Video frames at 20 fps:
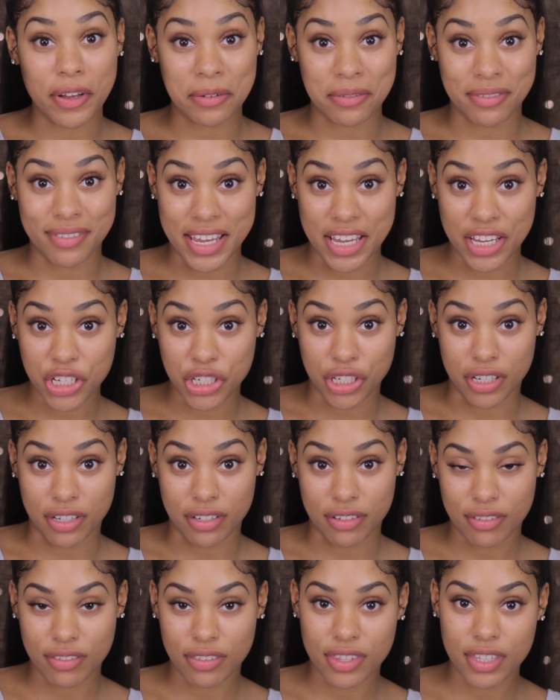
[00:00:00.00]

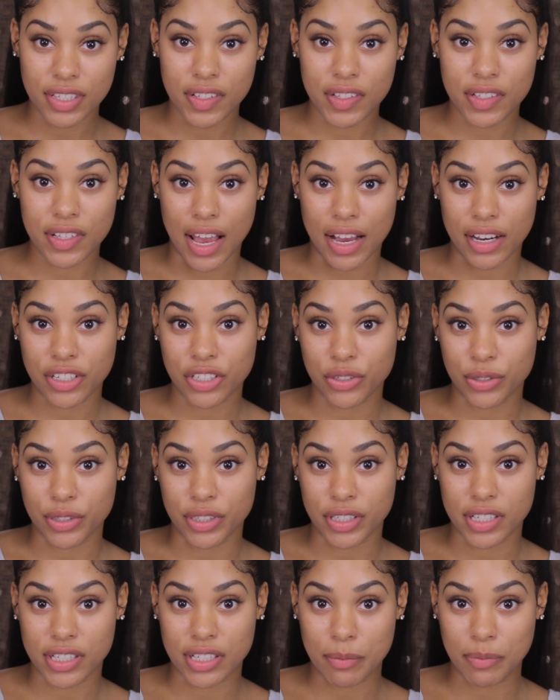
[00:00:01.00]
foundation. This is
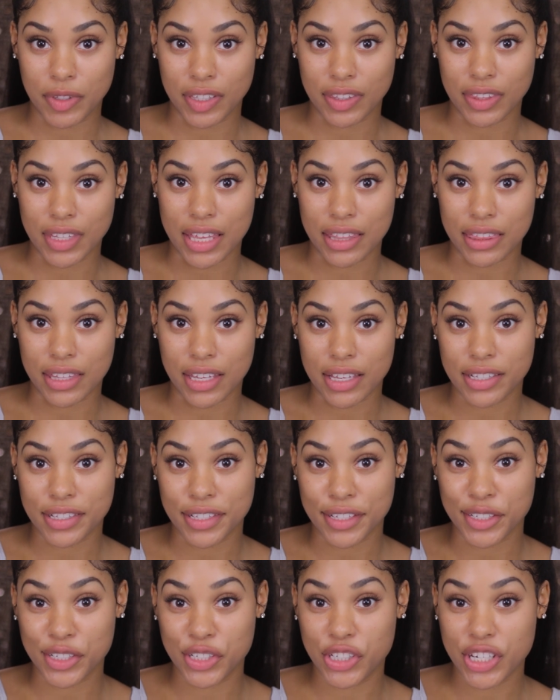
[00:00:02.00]
actually something that they
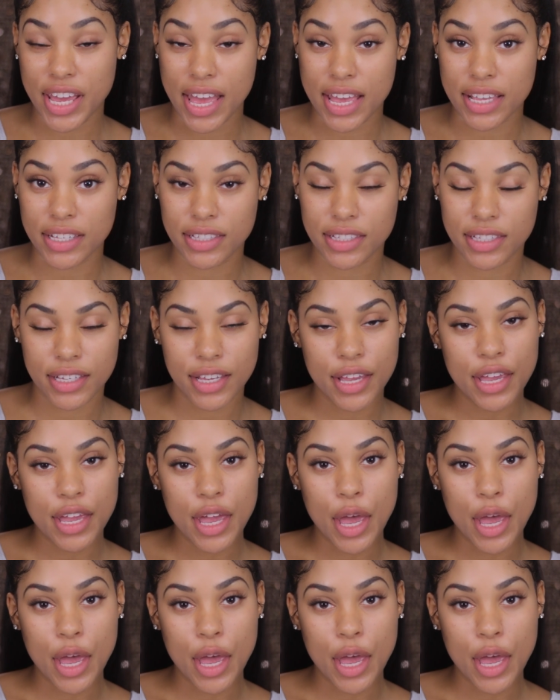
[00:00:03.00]
suggest.